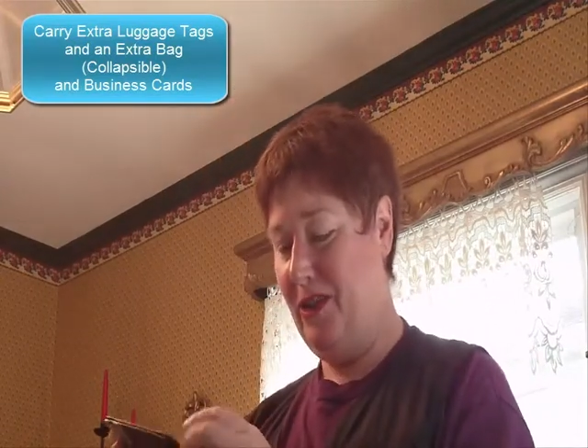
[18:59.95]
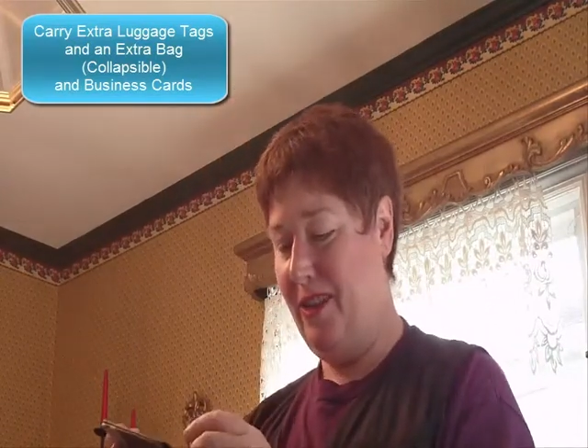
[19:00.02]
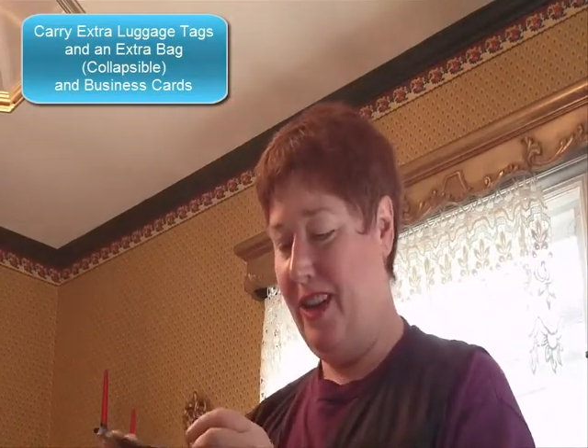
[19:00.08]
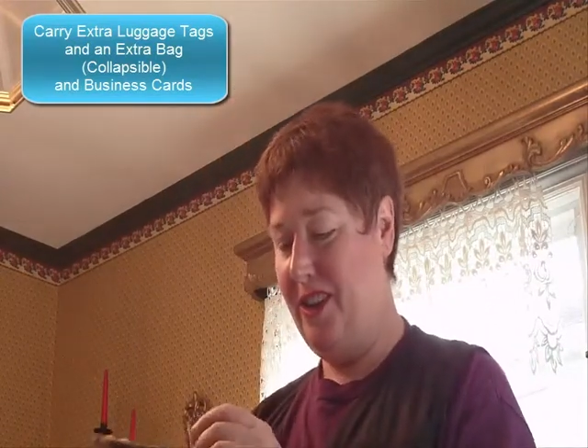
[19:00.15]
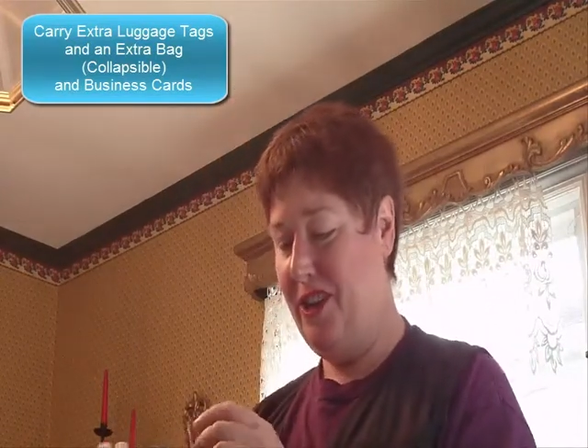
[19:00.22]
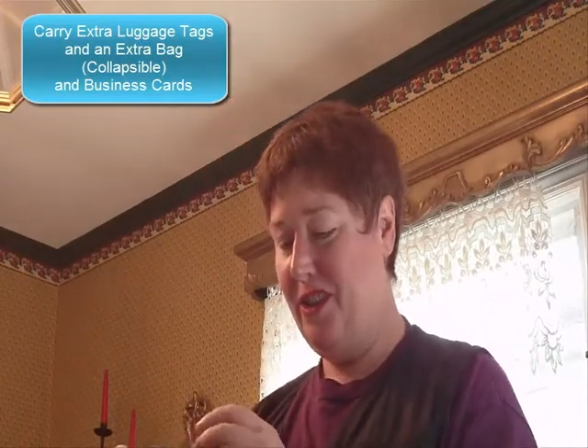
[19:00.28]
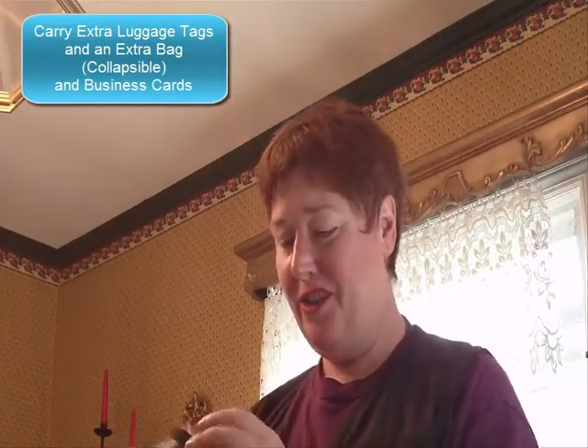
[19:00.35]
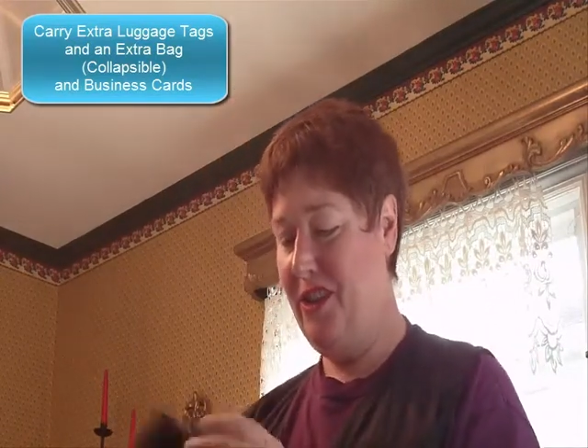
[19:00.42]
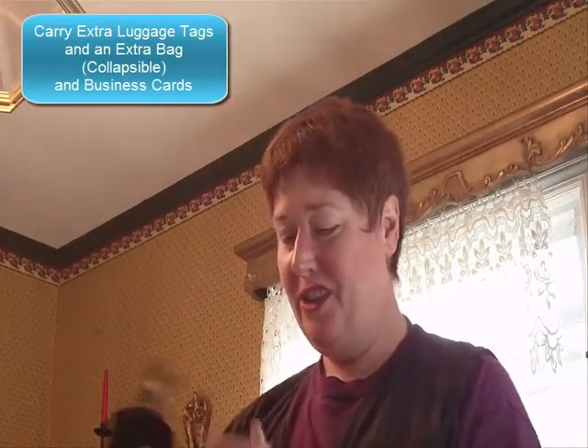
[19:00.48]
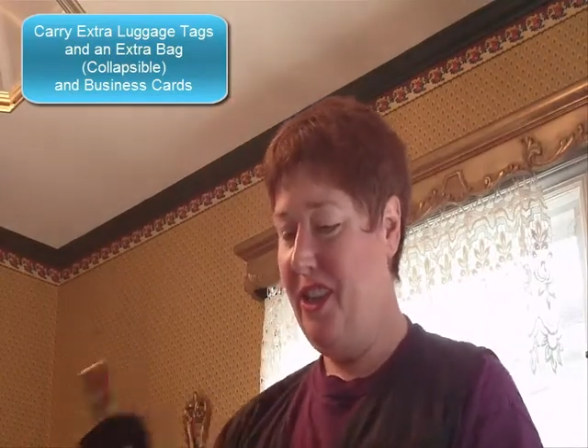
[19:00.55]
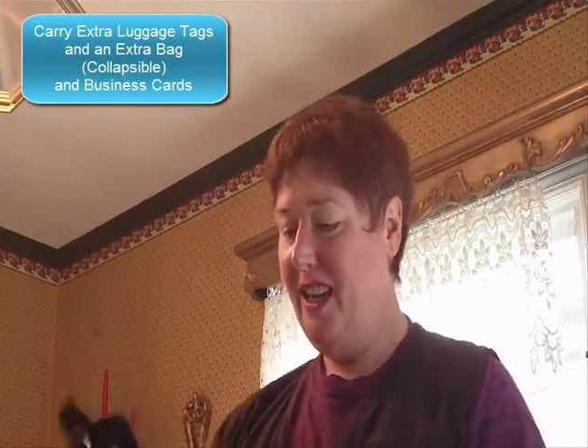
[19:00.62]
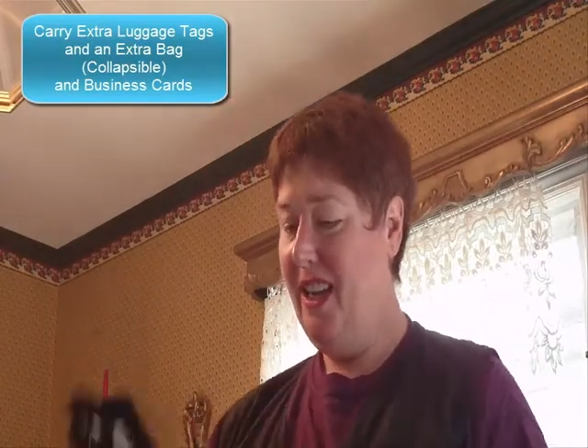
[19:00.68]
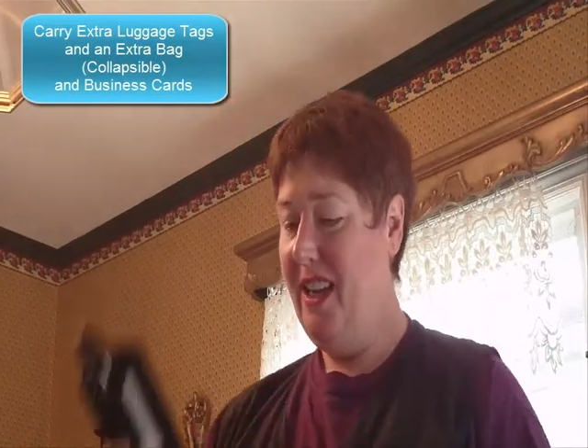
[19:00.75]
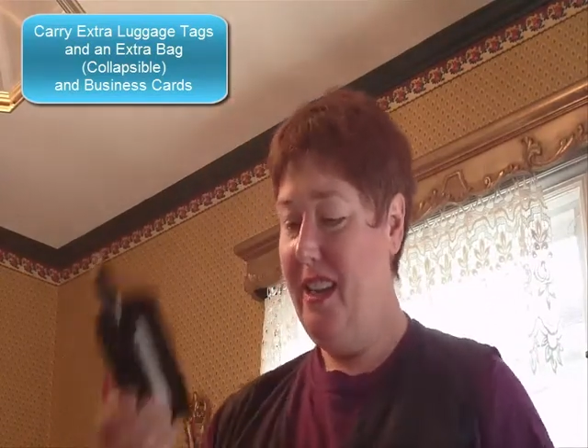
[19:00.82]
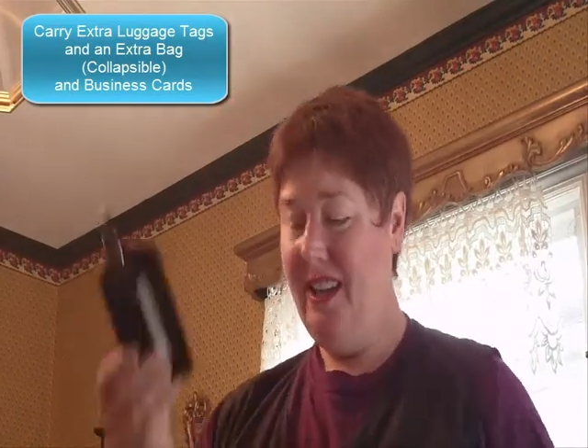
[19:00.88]

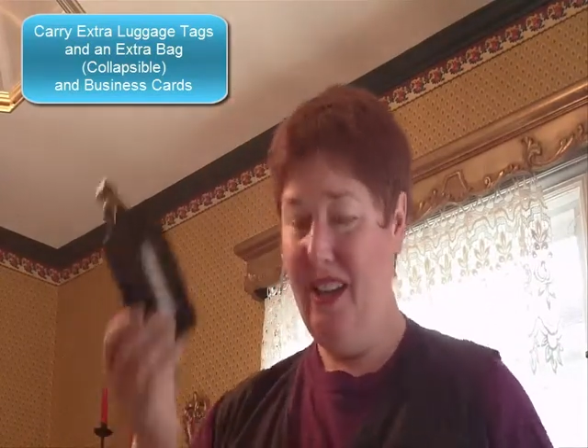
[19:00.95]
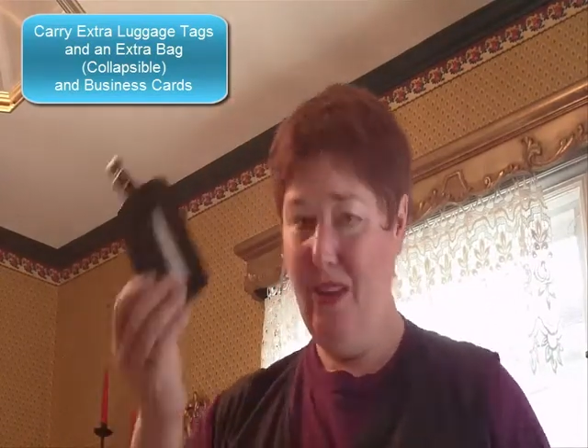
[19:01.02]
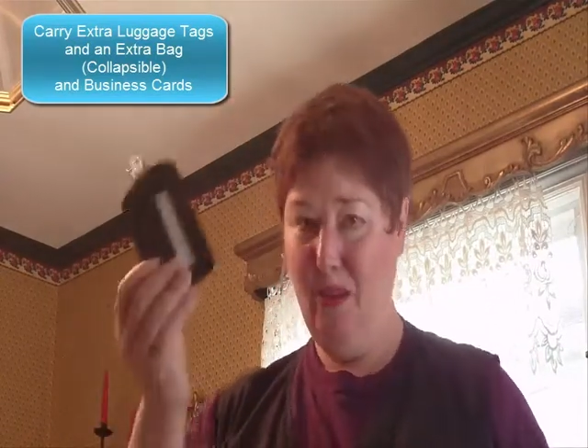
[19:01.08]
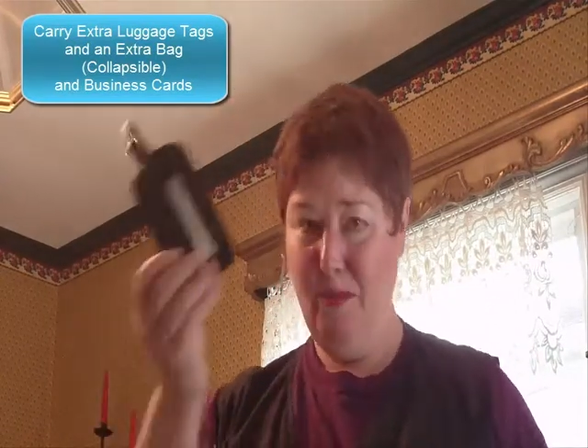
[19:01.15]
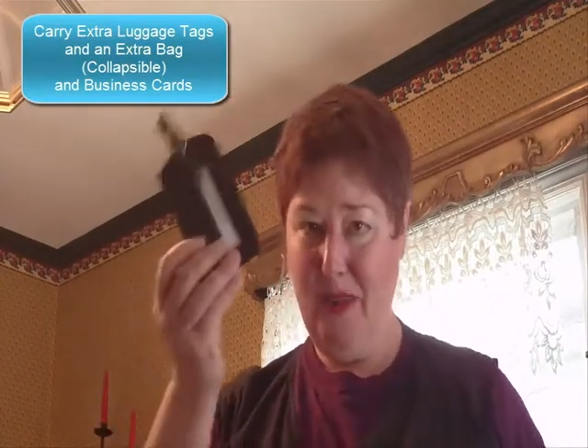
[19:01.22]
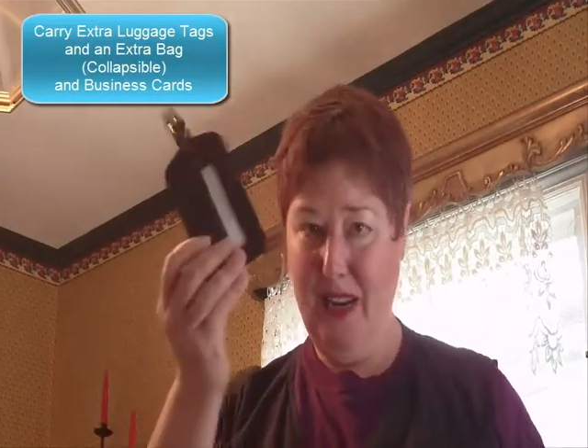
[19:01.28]
treasures. You'll